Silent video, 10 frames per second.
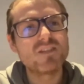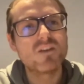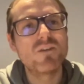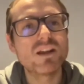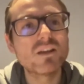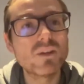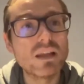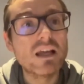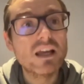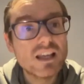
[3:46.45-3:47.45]

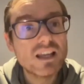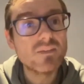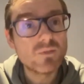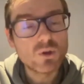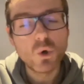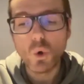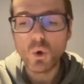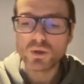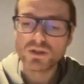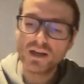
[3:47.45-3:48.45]
effectively give the
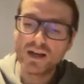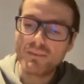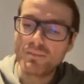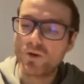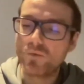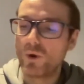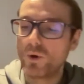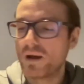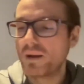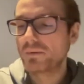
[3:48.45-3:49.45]
court a
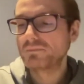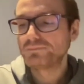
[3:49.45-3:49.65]
roadmap.